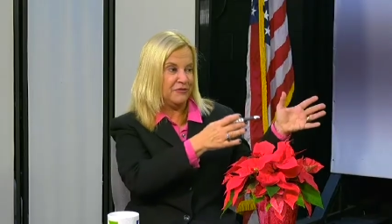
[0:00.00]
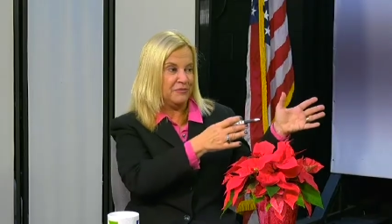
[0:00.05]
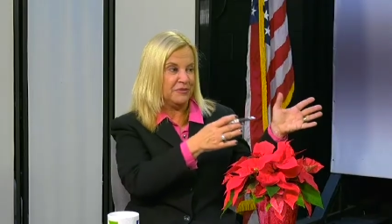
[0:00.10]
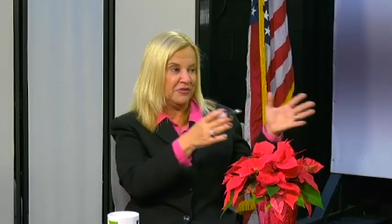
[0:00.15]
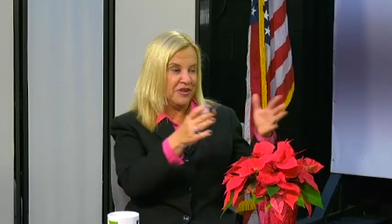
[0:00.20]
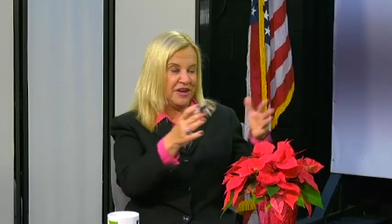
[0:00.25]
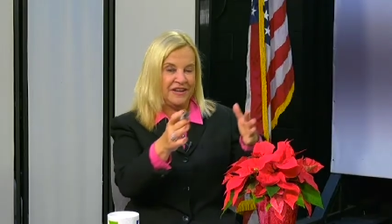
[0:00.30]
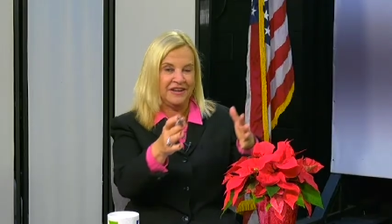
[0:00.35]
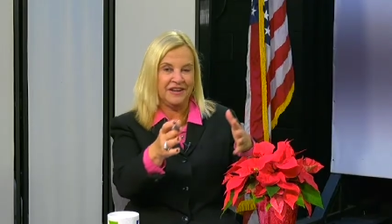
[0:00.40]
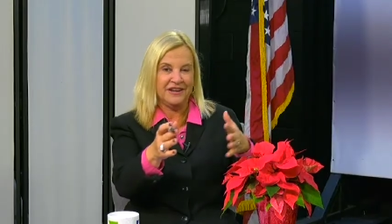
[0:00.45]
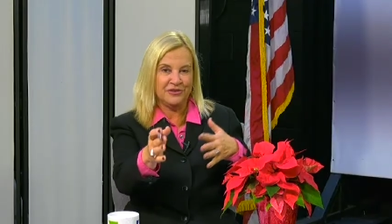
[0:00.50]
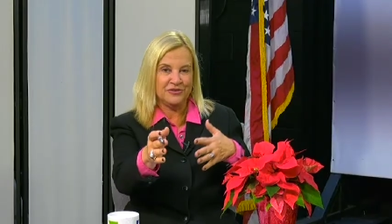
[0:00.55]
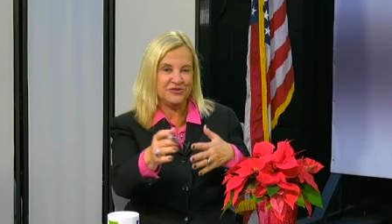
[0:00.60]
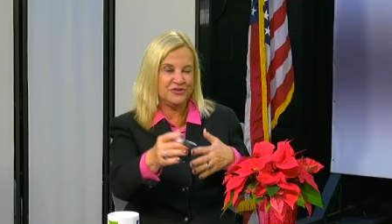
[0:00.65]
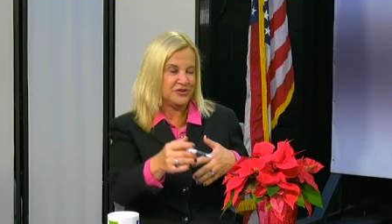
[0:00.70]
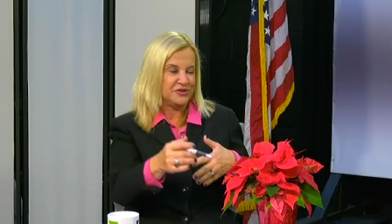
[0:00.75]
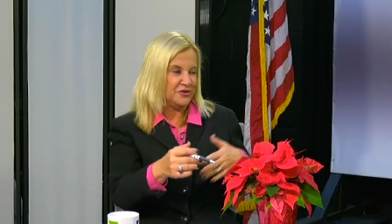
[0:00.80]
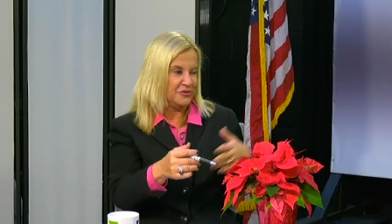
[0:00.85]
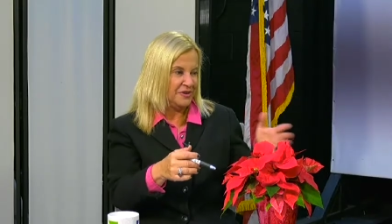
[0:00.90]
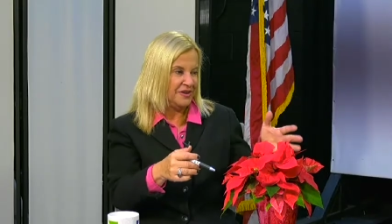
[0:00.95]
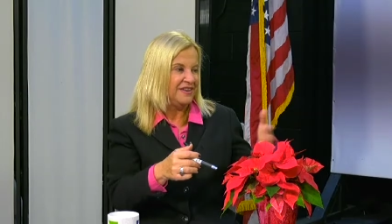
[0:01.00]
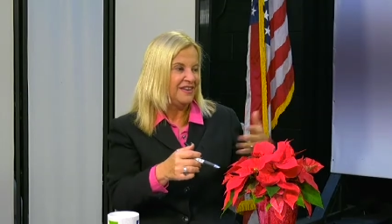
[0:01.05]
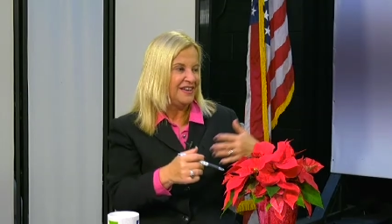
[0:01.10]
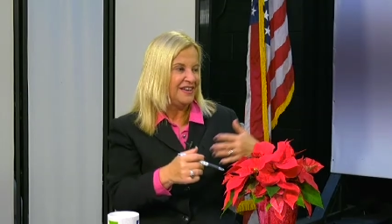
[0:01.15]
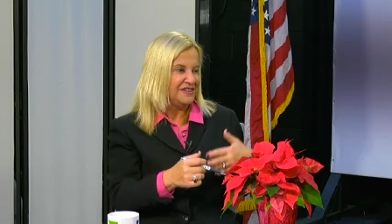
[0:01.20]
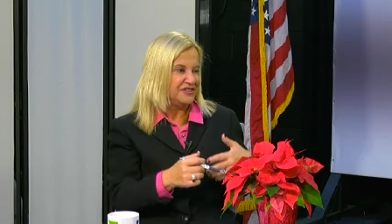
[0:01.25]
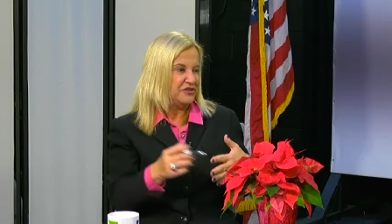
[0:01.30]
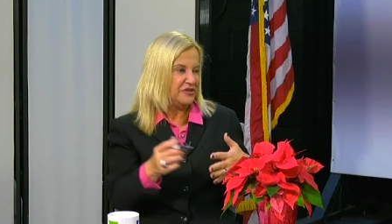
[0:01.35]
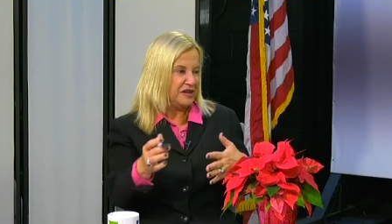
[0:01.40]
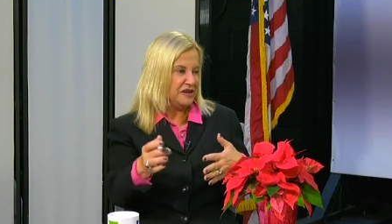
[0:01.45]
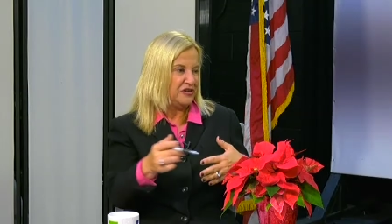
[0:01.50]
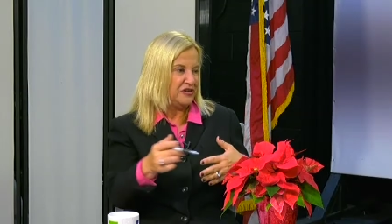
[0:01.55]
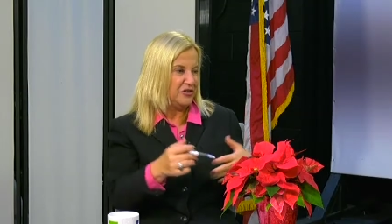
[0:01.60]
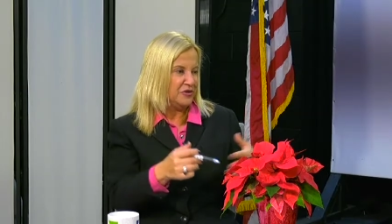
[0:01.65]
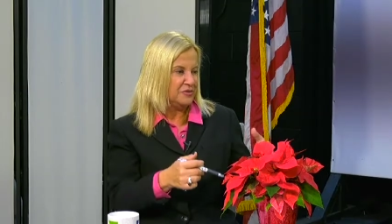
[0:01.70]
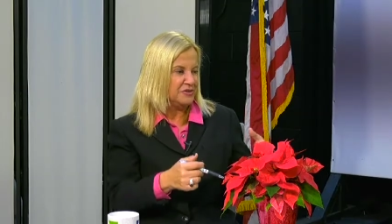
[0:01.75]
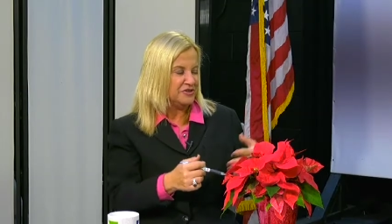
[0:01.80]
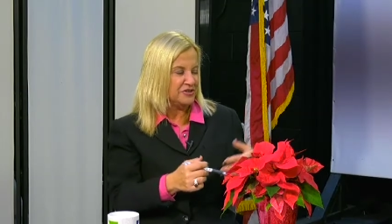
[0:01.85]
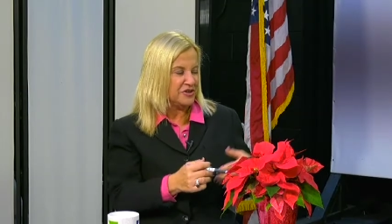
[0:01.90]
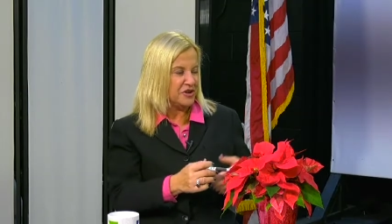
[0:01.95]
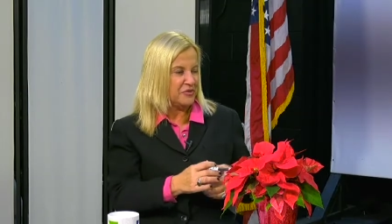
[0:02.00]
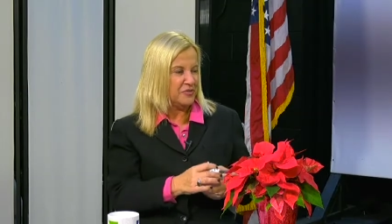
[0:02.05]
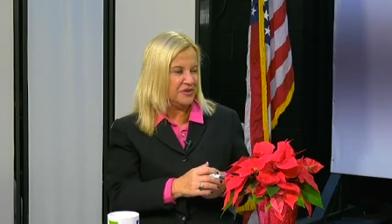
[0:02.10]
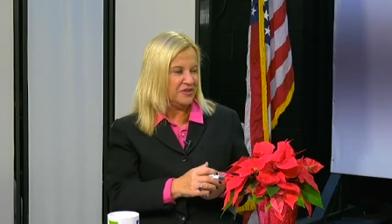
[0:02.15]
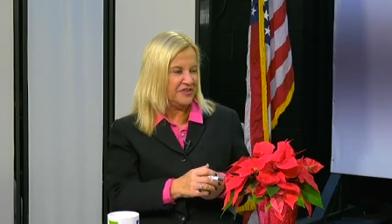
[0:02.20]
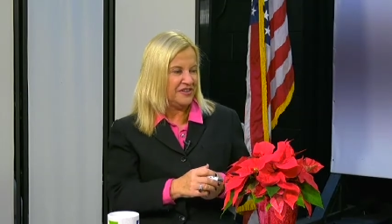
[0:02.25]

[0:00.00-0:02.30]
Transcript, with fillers: from the lighthouse, so so they yeah, know what's Point going